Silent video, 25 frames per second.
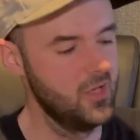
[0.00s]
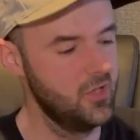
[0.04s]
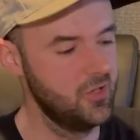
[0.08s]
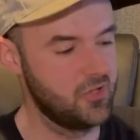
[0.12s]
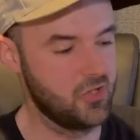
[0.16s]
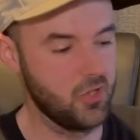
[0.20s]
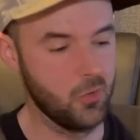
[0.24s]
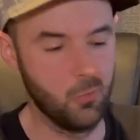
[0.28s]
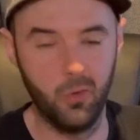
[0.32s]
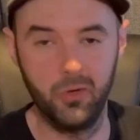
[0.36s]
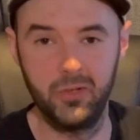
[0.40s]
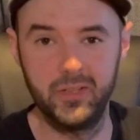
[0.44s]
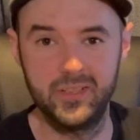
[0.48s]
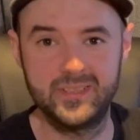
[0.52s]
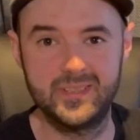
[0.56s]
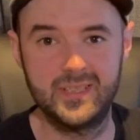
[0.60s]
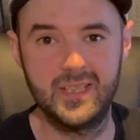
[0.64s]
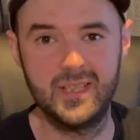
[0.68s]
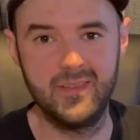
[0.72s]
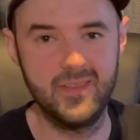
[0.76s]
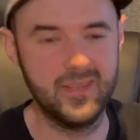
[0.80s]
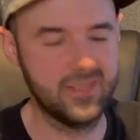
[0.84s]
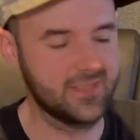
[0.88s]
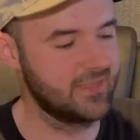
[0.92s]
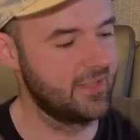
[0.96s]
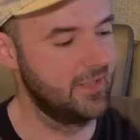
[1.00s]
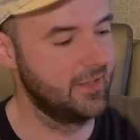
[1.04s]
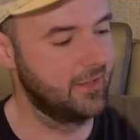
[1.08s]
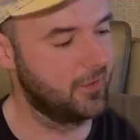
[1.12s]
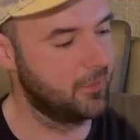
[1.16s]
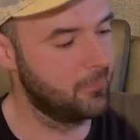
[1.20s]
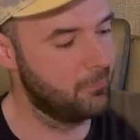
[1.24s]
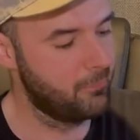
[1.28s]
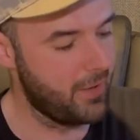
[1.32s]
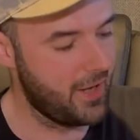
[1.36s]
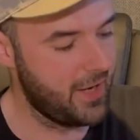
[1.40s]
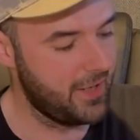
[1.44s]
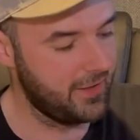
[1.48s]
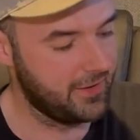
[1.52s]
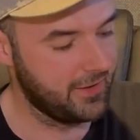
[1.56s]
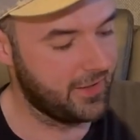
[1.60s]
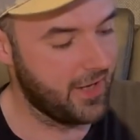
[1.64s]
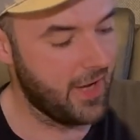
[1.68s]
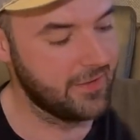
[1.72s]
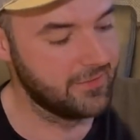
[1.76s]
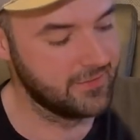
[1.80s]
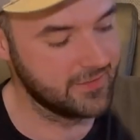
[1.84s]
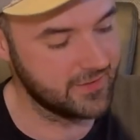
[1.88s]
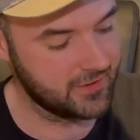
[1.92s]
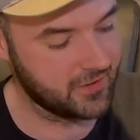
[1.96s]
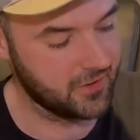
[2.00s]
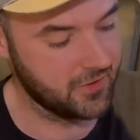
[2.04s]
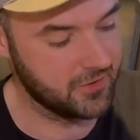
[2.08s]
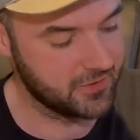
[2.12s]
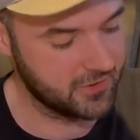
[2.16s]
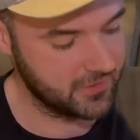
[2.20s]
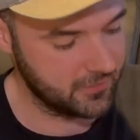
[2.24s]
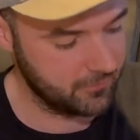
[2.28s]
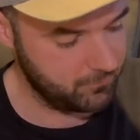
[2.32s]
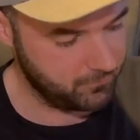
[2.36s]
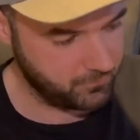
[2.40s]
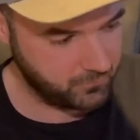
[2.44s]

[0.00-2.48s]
do you want to see this thing compared against? Because